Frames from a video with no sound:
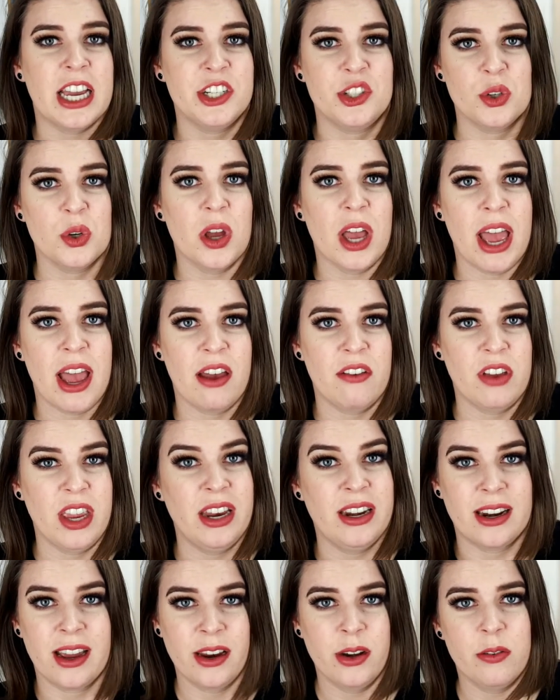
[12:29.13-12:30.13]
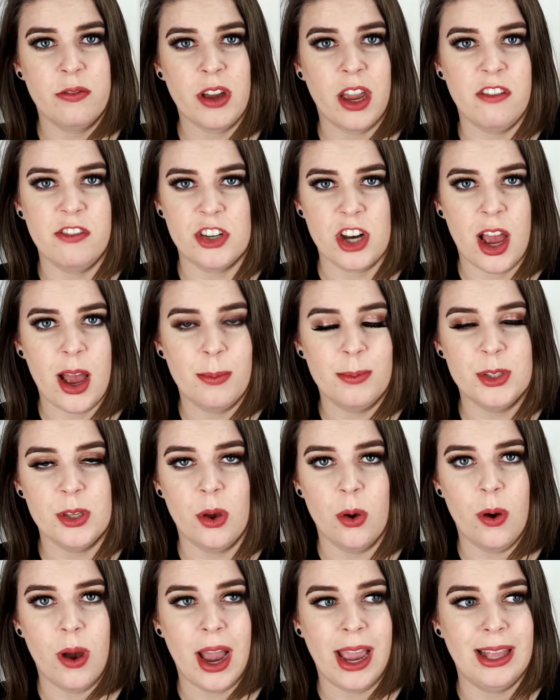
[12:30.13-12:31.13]
I do have a nine to five job,
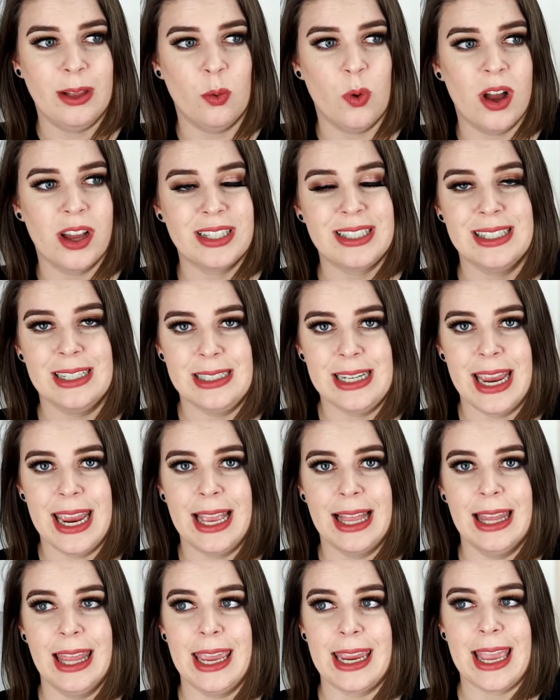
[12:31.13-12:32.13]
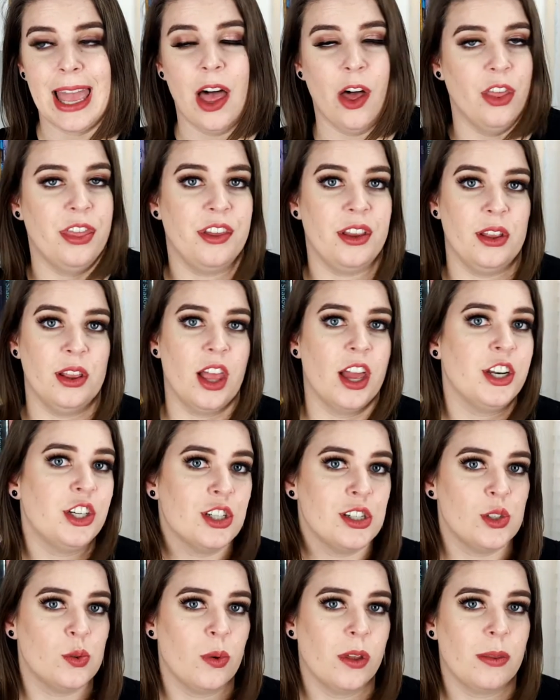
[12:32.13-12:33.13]
so I want to take like healthy
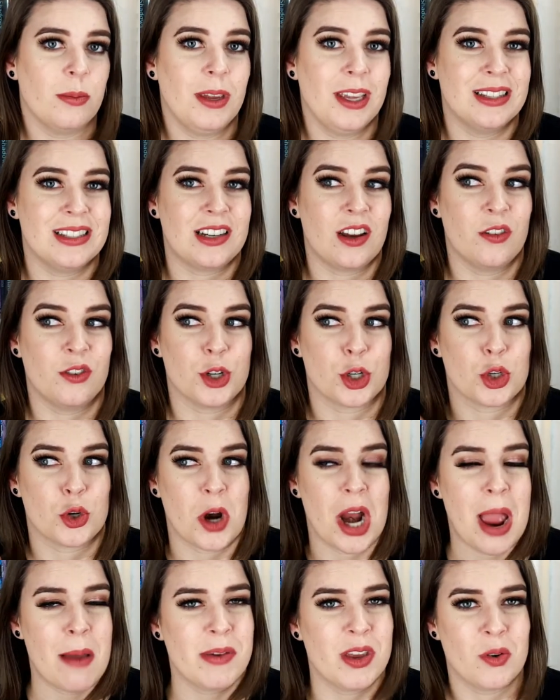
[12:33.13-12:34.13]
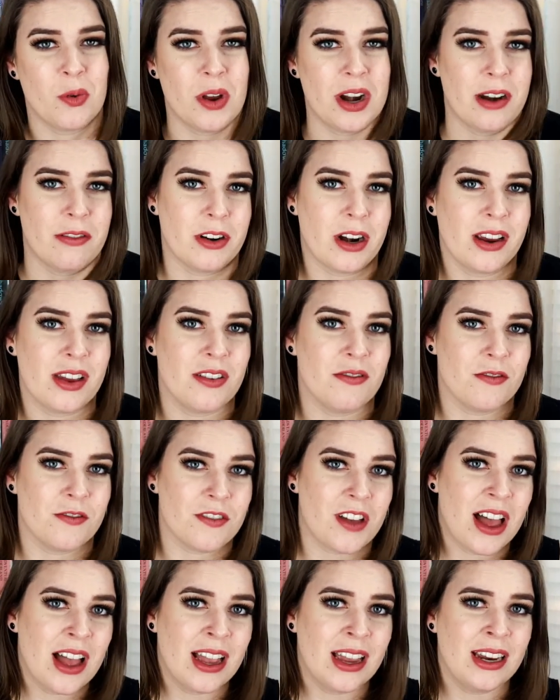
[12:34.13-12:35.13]
lunches with me instead of just grabbing whatever I can
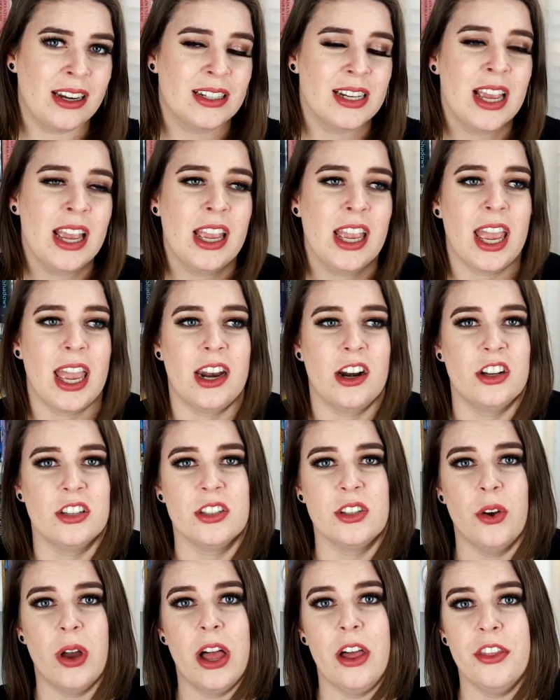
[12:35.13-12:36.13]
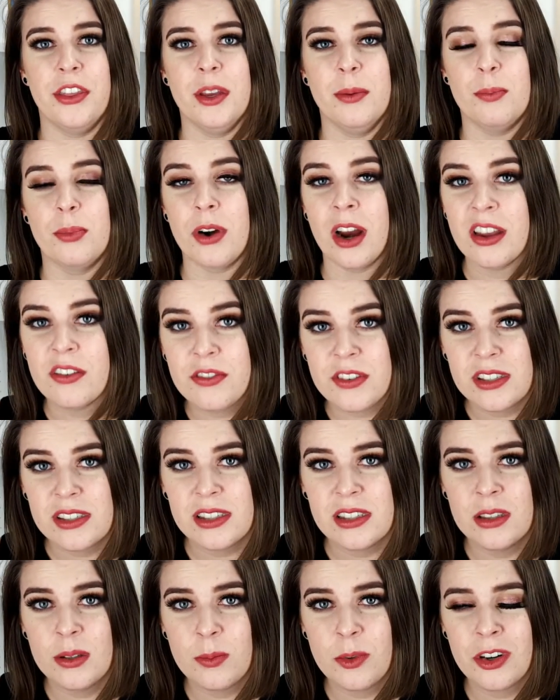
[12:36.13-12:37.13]
find, and also healthy
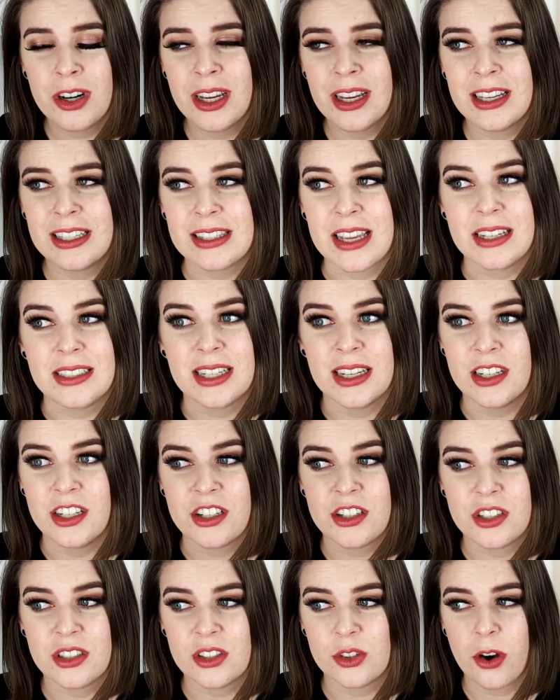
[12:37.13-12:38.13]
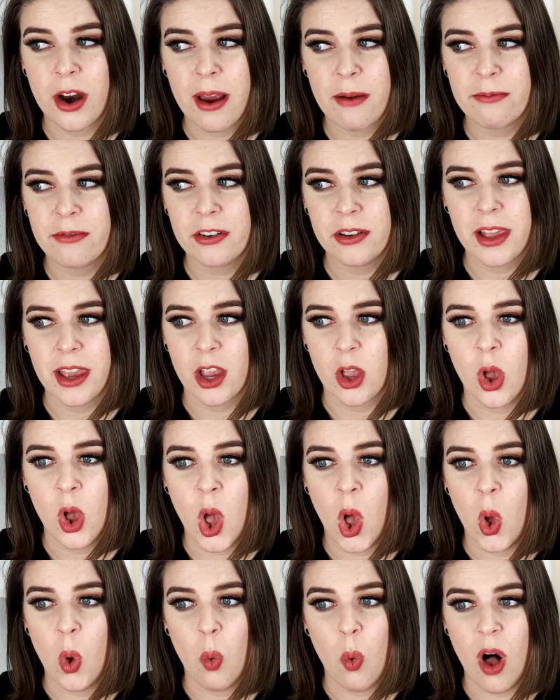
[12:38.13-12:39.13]
breakfasts in the morning because I tend to just grab for like
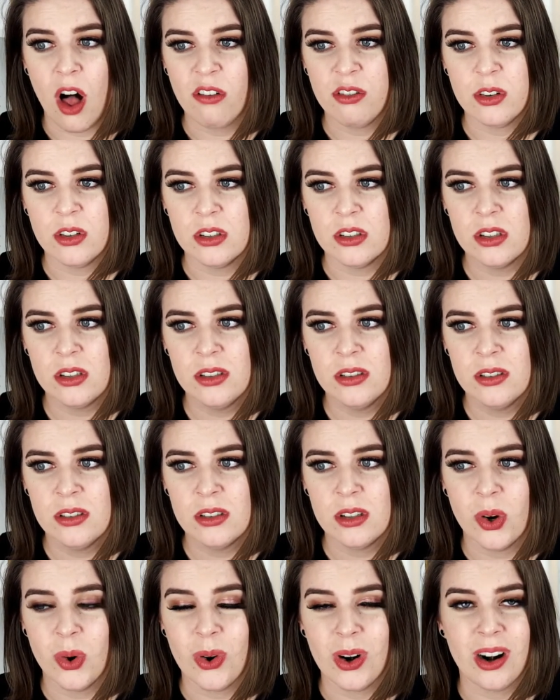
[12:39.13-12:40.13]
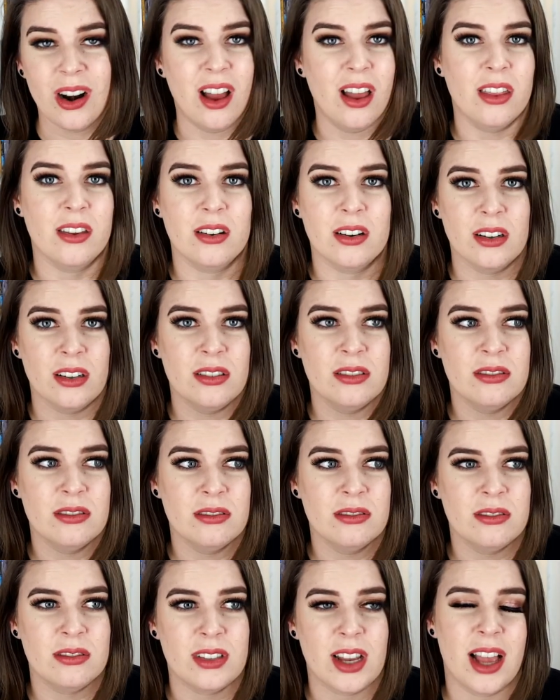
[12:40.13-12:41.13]
waffles or other
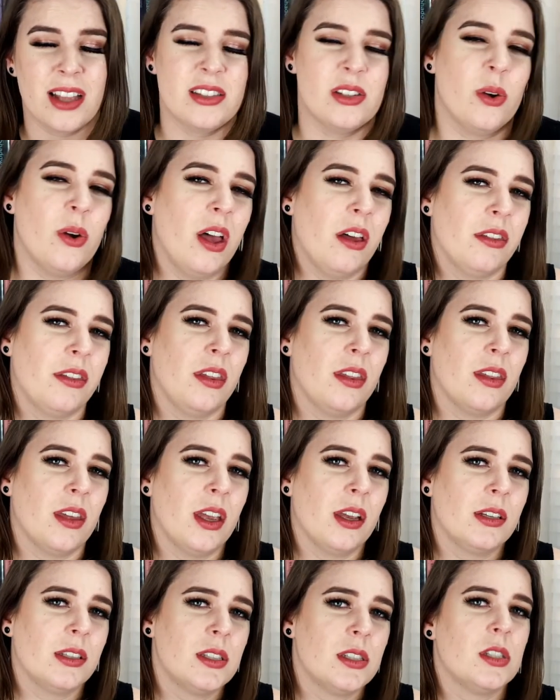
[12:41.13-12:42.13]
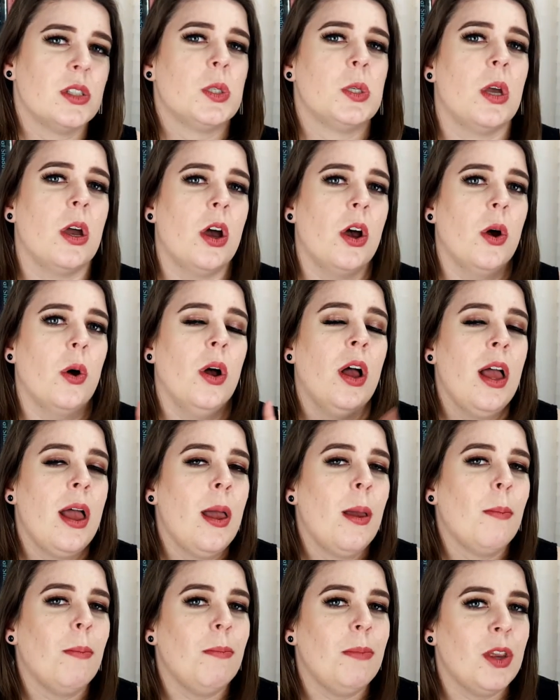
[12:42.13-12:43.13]
not so healthy things. So
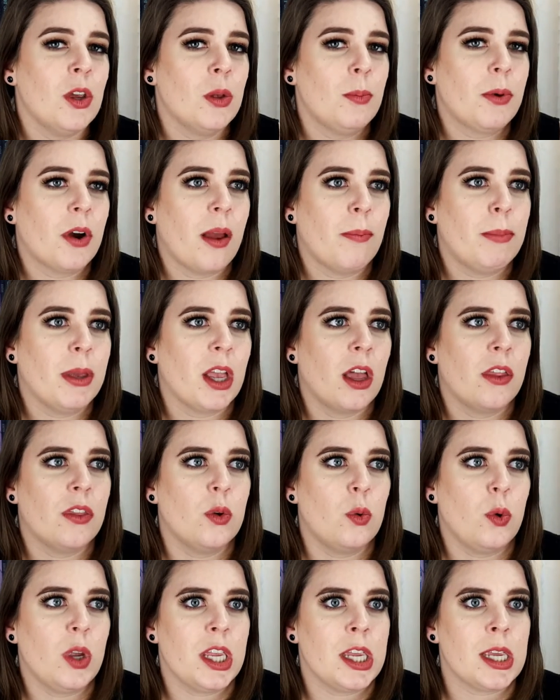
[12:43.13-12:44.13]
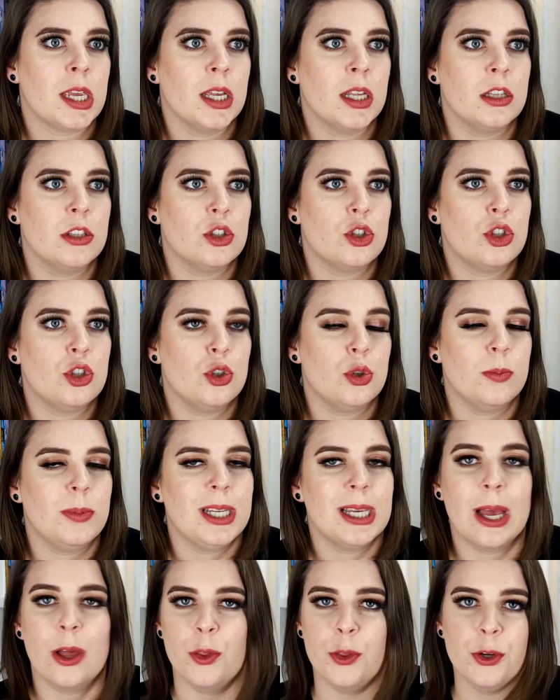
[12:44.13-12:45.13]
meal prepping on the weekends to
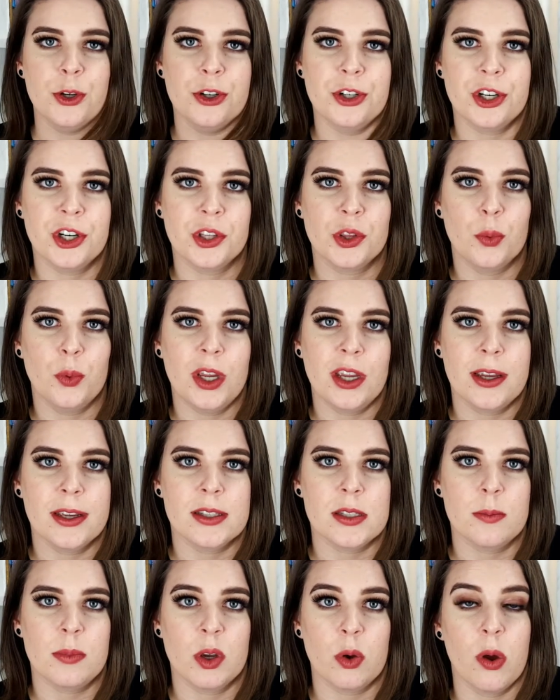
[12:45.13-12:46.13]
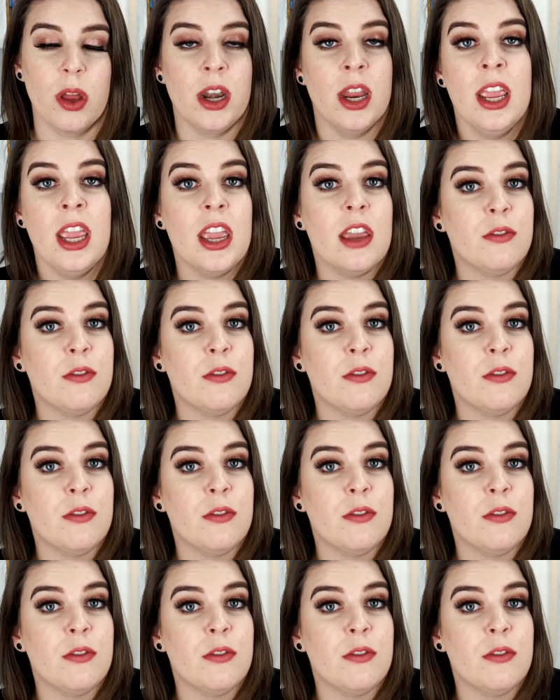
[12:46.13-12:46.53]
be healthier during the week is a big one.